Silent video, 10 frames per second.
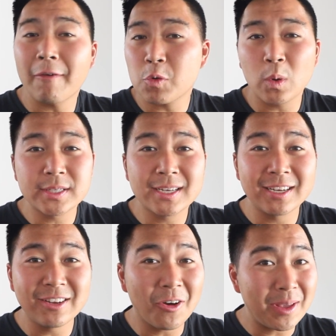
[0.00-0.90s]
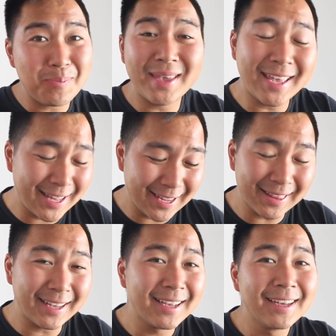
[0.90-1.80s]
everyone's gonna know
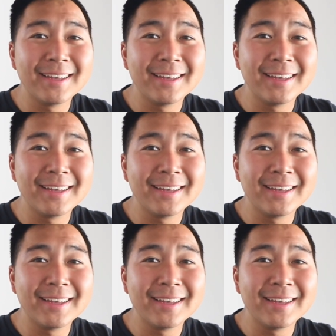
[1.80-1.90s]
immediately